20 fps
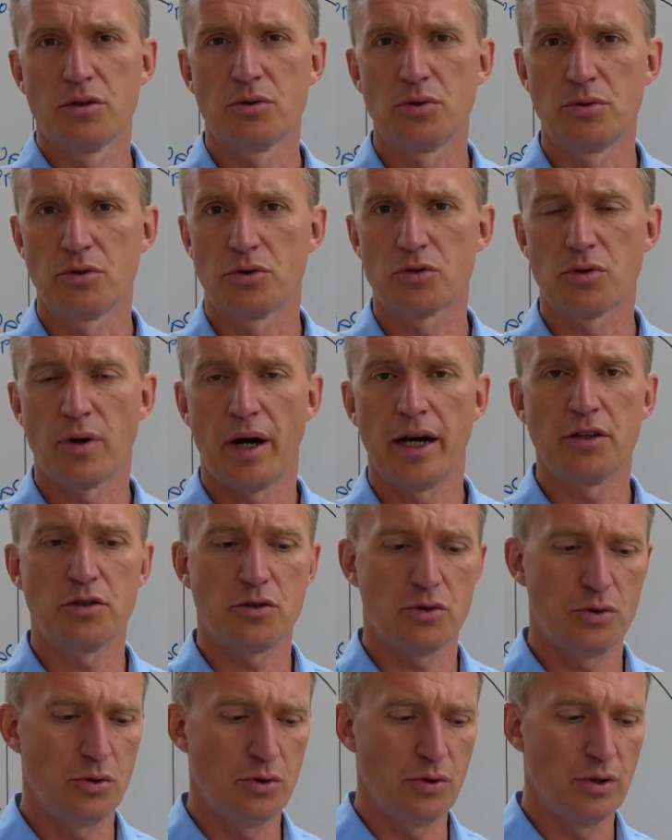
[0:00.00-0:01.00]
to try
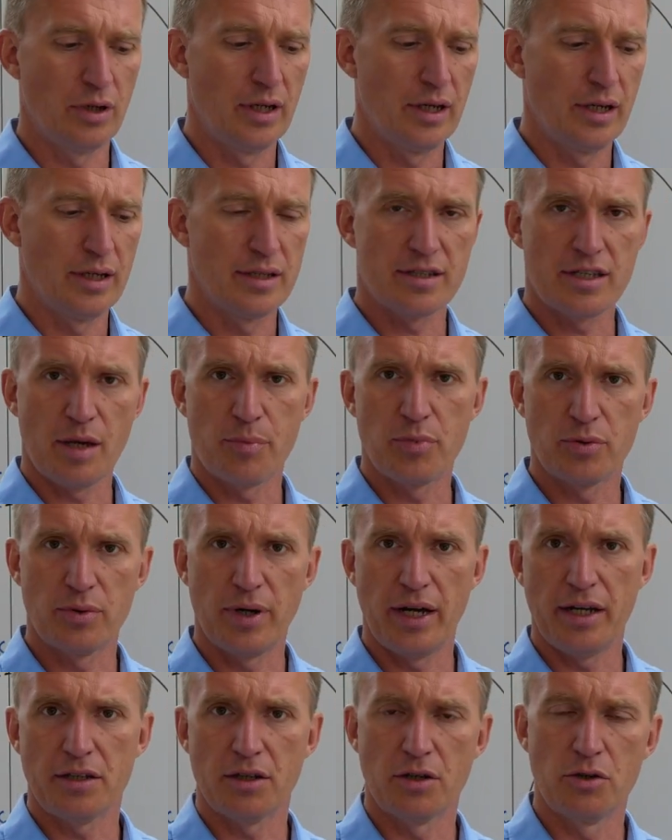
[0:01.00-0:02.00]
to
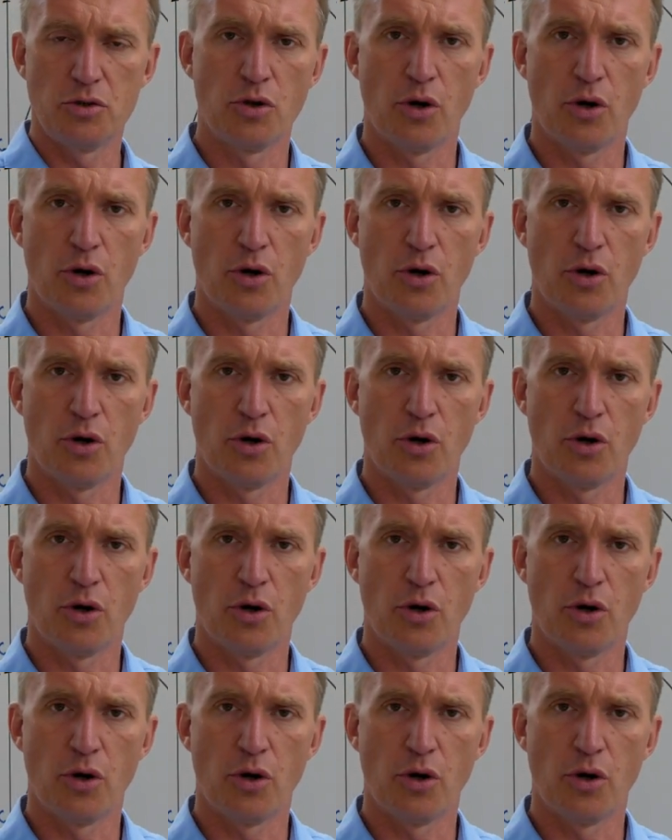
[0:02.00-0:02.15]
separate